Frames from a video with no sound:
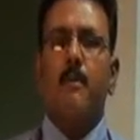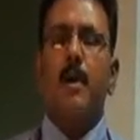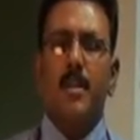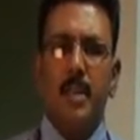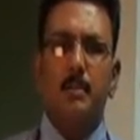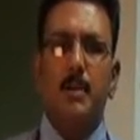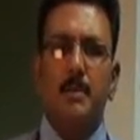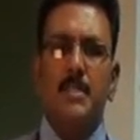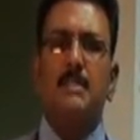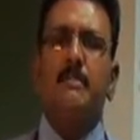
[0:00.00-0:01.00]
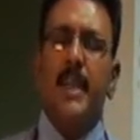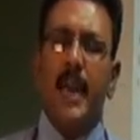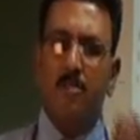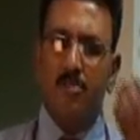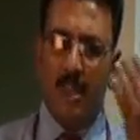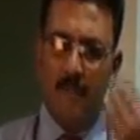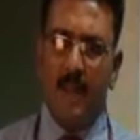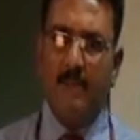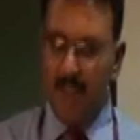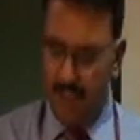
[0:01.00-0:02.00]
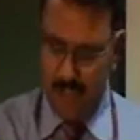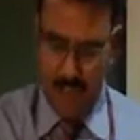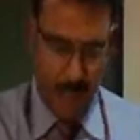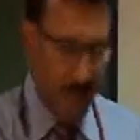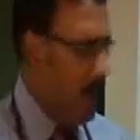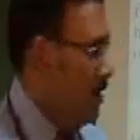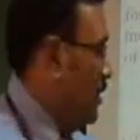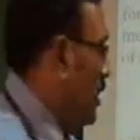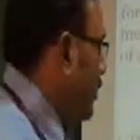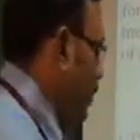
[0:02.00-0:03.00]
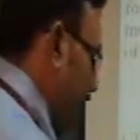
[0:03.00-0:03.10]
For that purpose, we have to evaluate the GDP, and